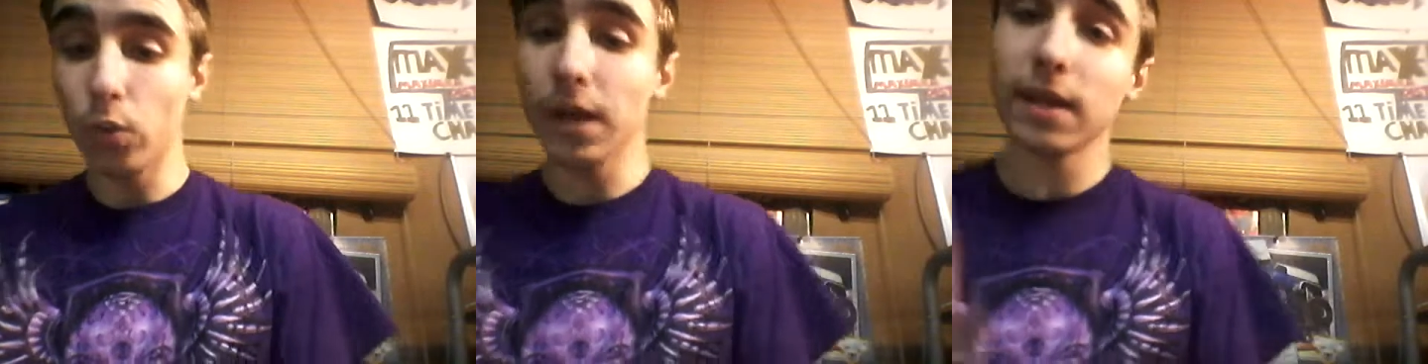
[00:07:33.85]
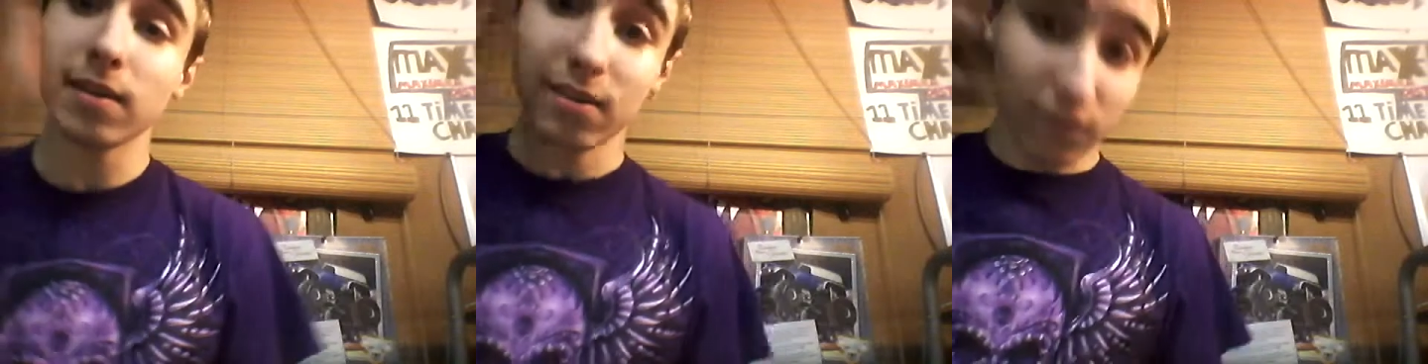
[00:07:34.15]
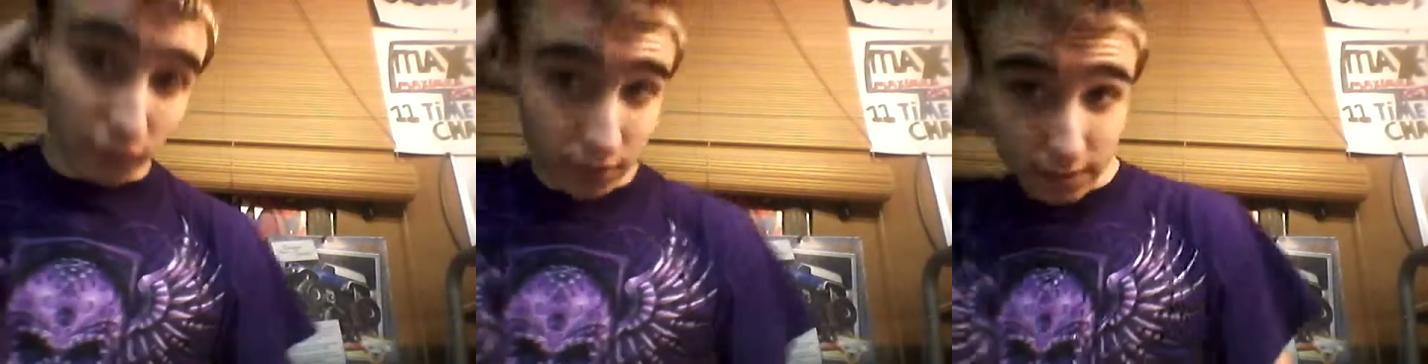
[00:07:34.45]
wait
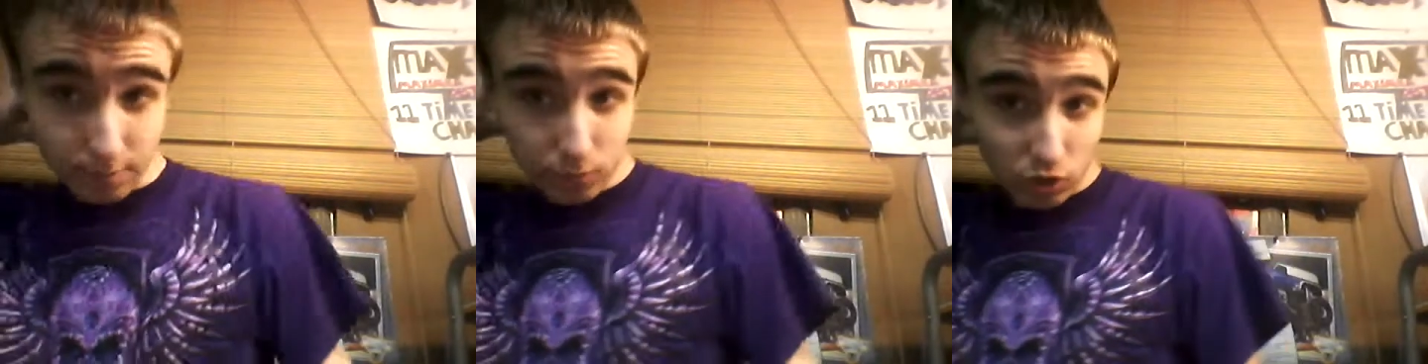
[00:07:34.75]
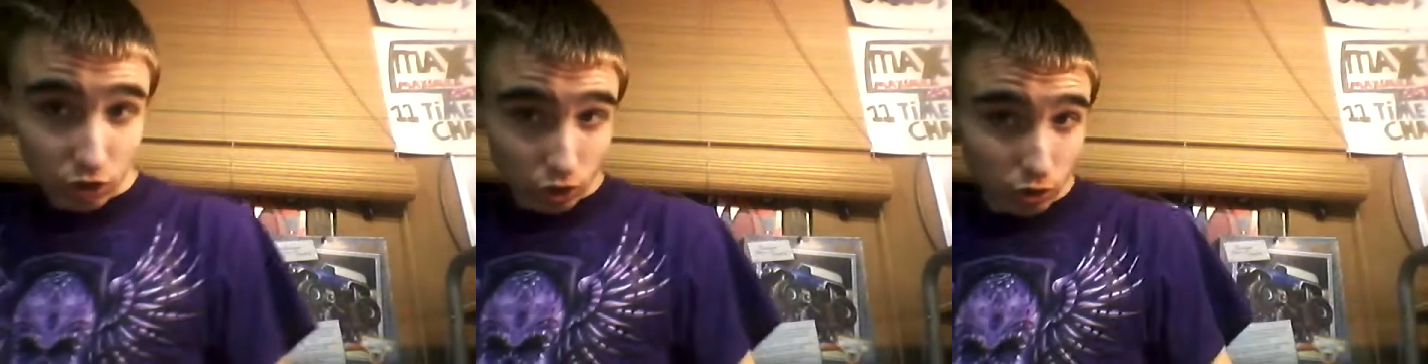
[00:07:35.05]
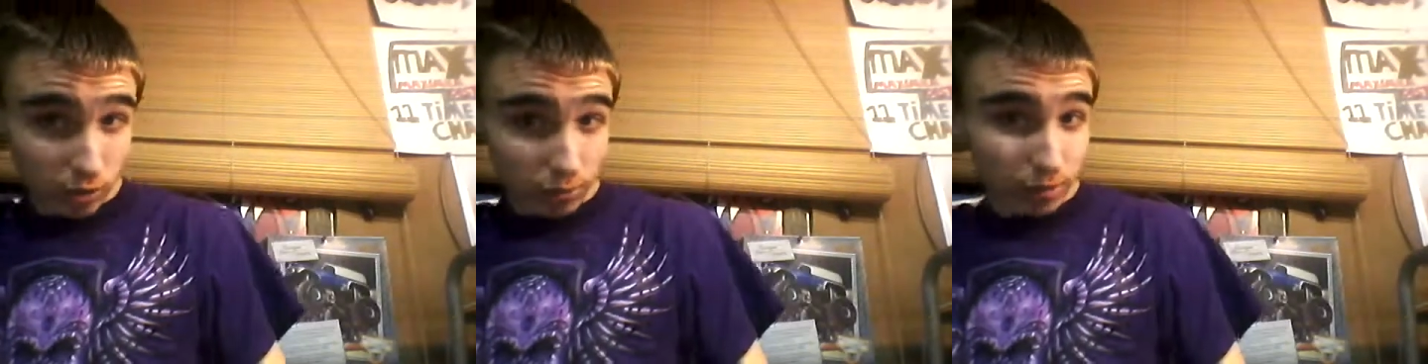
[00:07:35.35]
for them
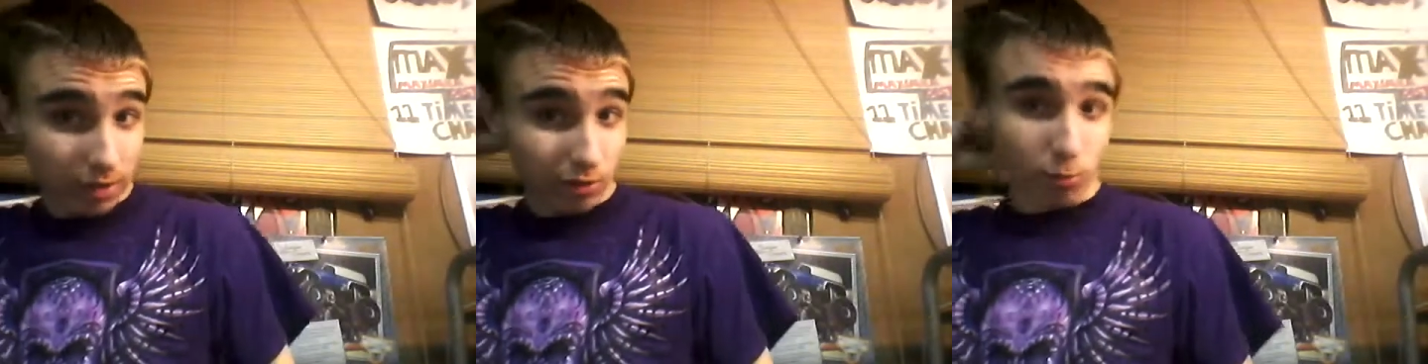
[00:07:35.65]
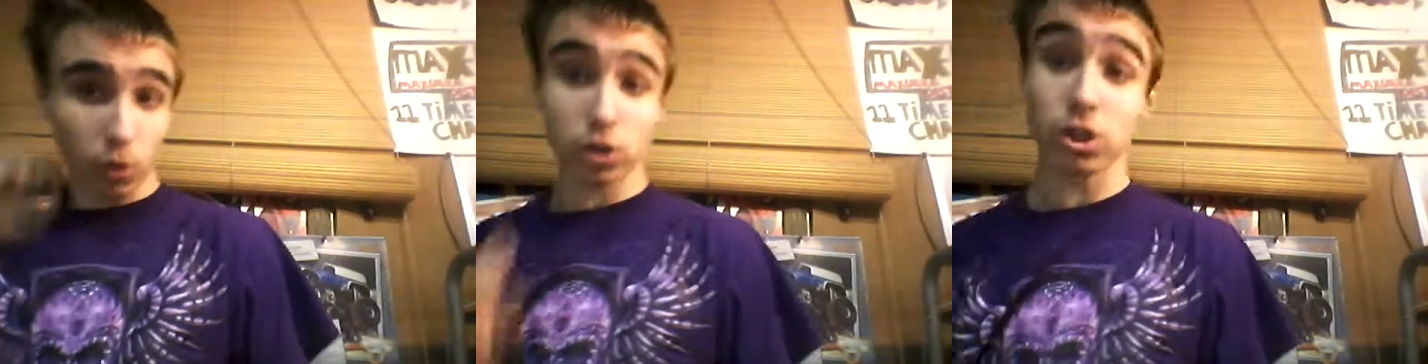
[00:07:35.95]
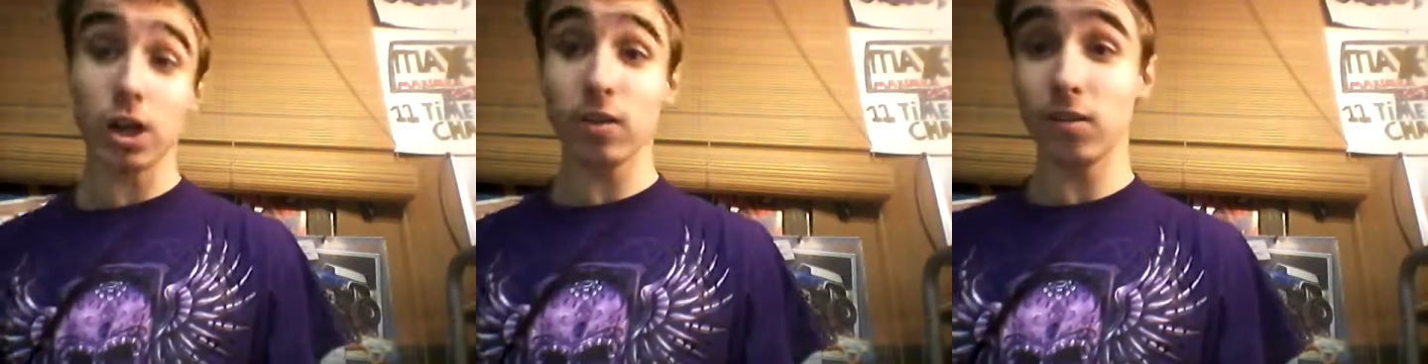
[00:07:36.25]
to release more
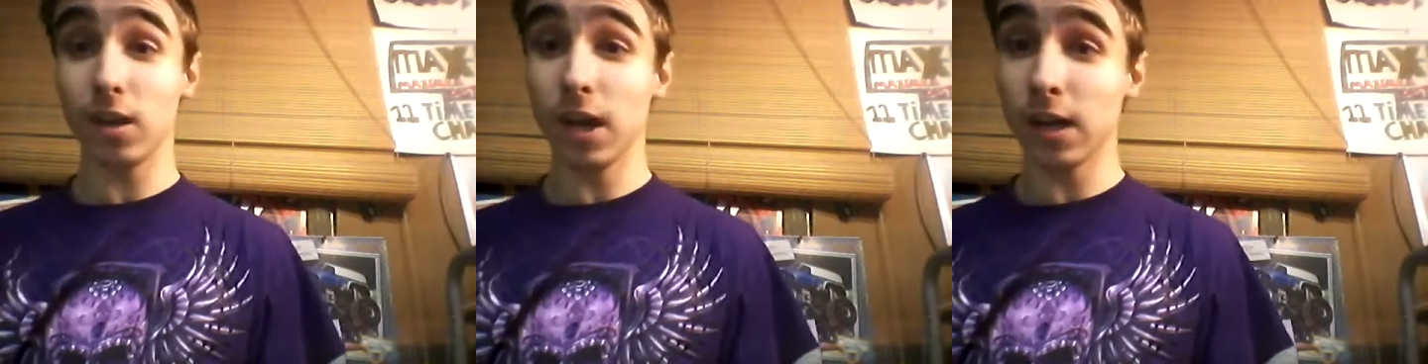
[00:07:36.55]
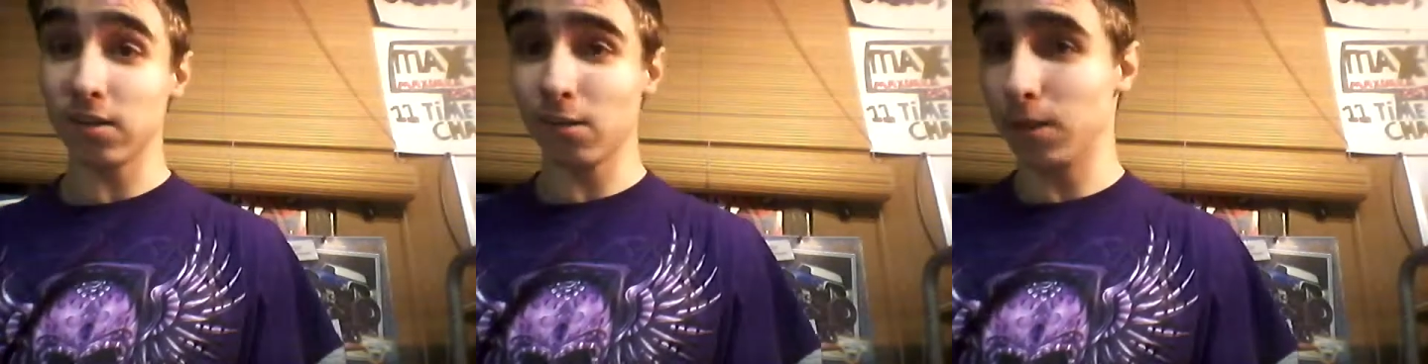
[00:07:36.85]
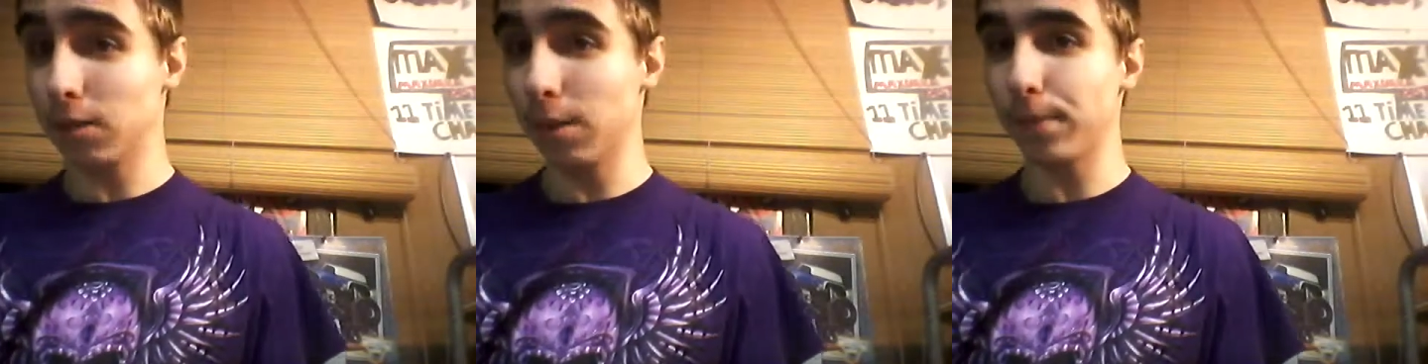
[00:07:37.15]
trucks. Uh, some
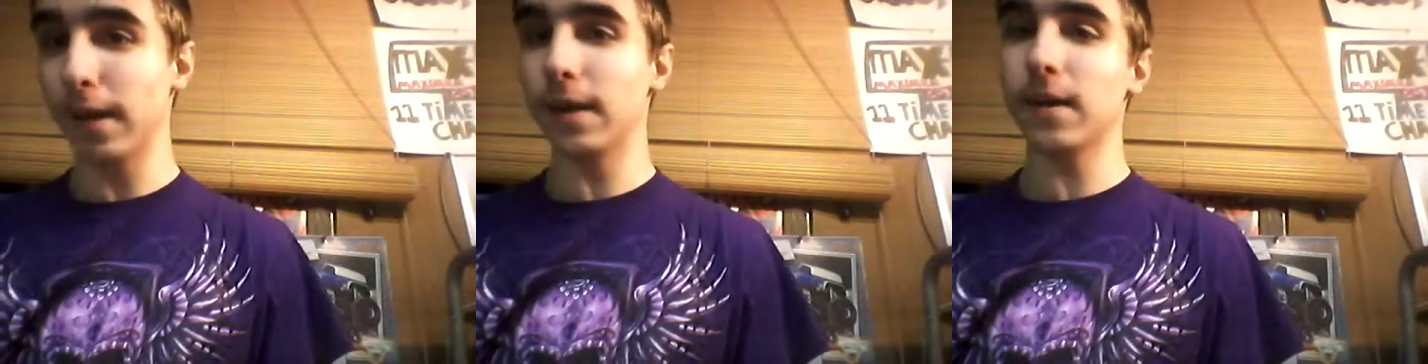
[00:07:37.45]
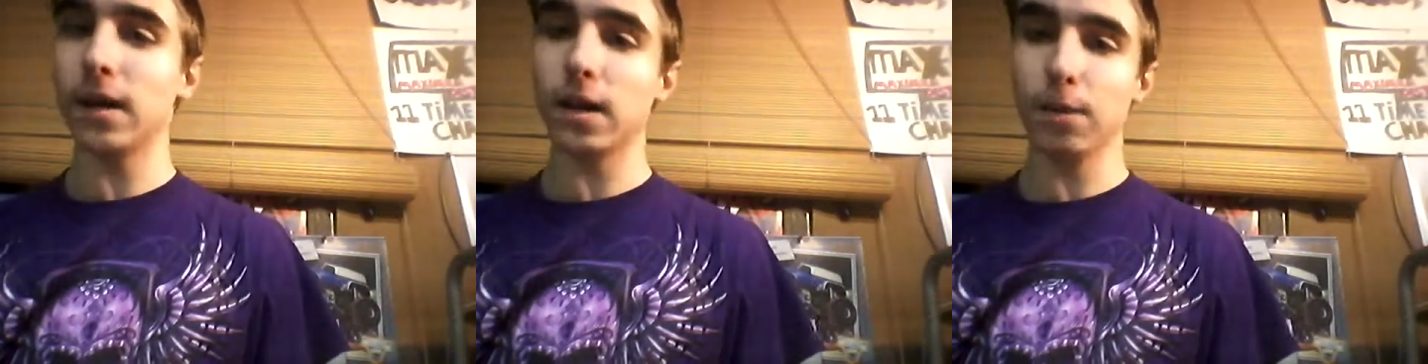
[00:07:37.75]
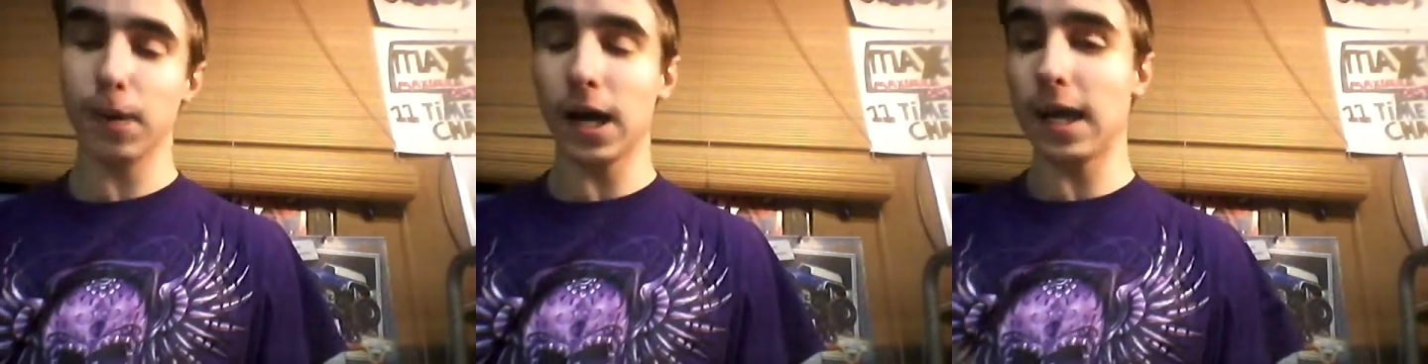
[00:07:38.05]
of them on my
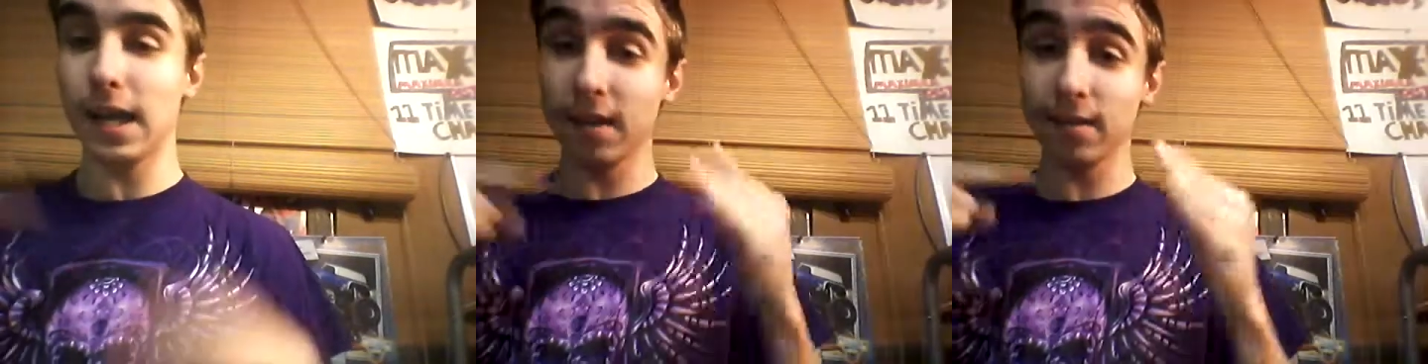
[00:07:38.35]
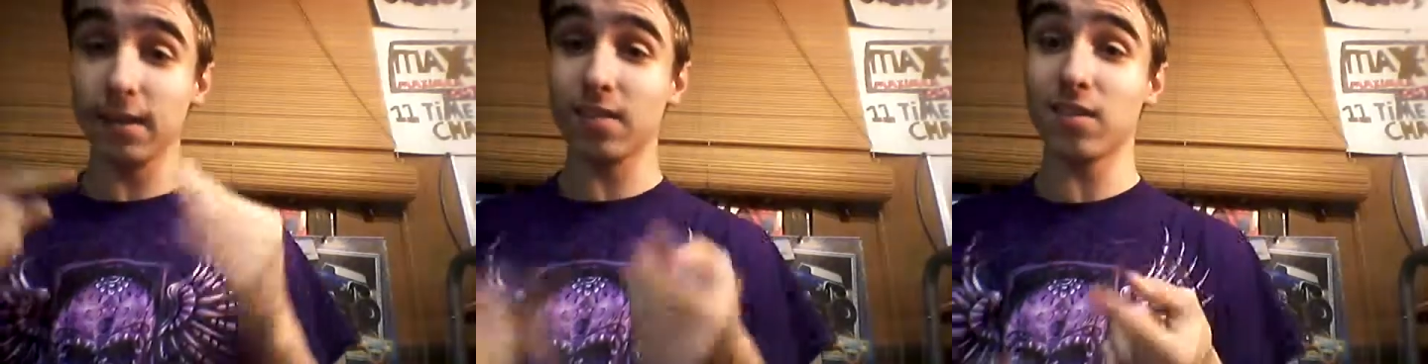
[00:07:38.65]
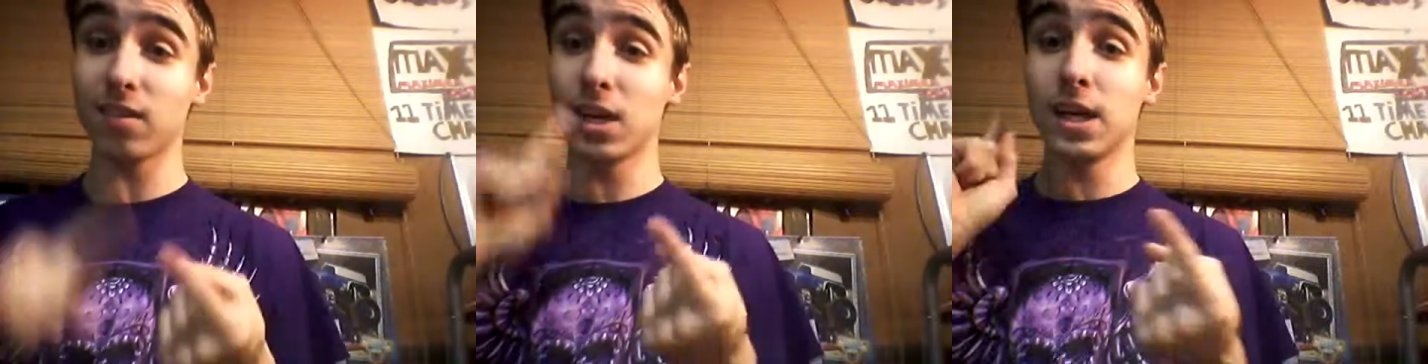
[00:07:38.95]
up high hit
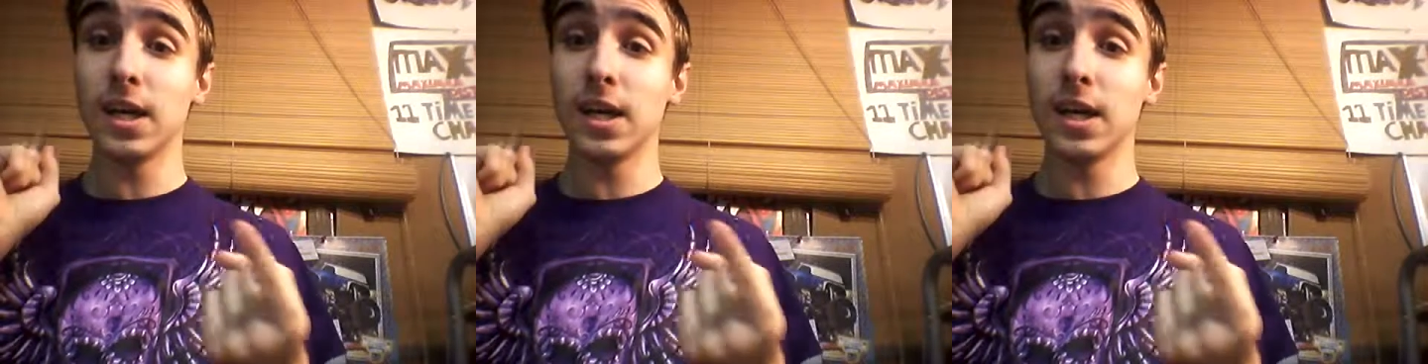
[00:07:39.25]
list.